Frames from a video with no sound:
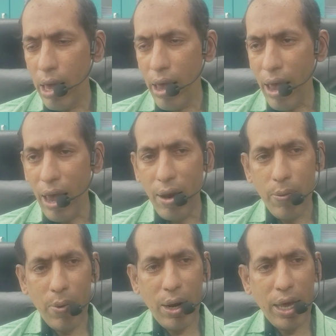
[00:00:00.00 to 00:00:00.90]

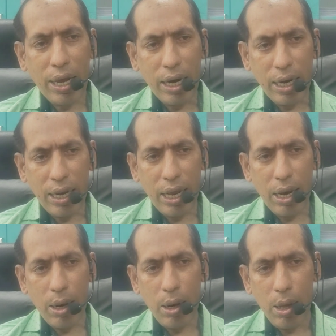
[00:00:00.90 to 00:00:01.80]
Alveoli contain
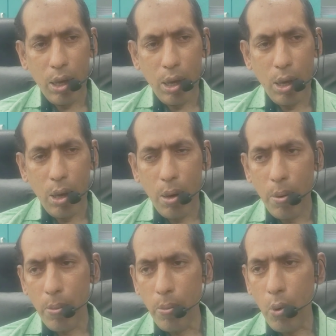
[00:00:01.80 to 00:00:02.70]

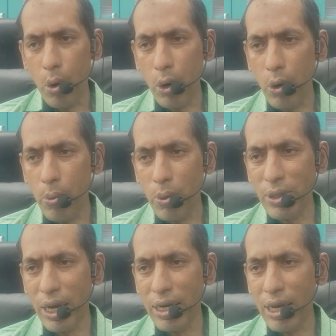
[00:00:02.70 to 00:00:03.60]
more
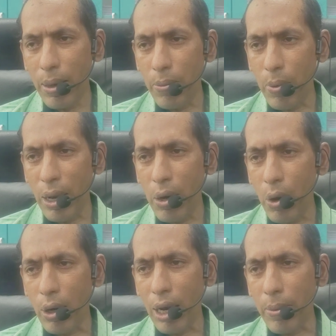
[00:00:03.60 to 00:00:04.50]
pneumocyte type 1
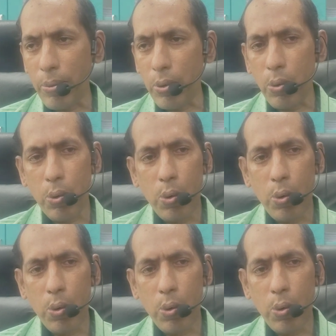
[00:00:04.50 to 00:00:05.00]
or type 2?